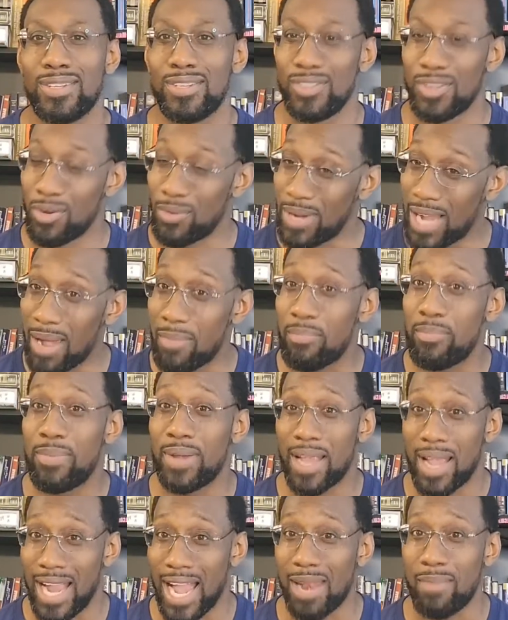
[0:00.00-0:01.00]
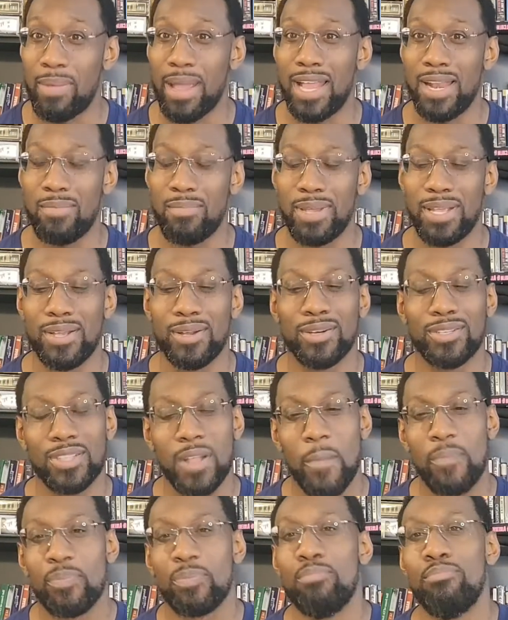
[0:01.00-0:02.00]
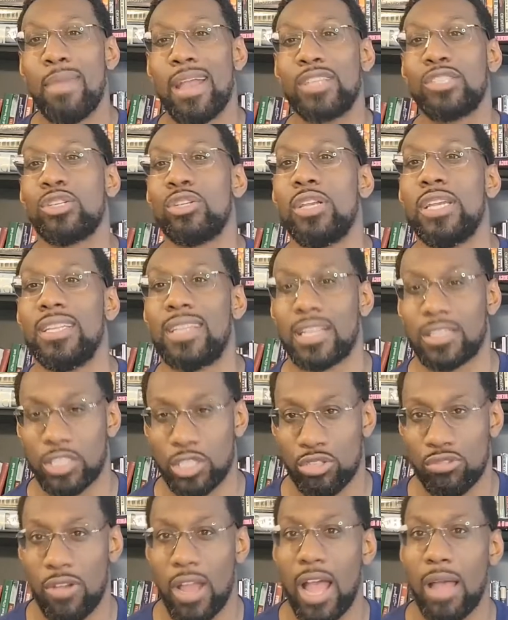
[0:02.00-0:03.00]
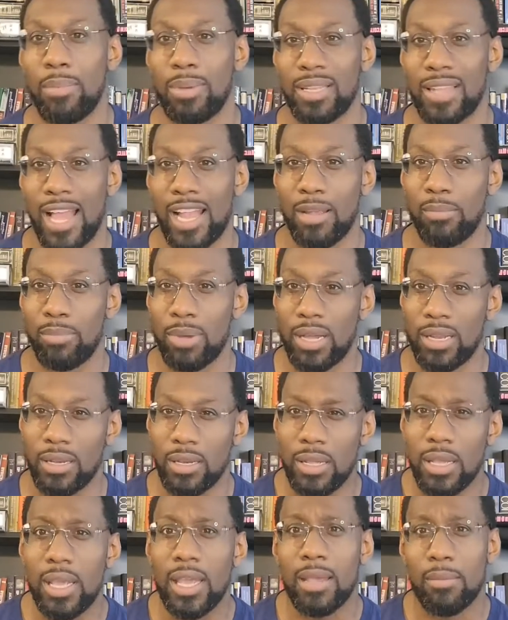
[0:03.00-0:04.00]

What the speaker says: You know, we got to pay the bills. Make sure you hit that subscribe and like button.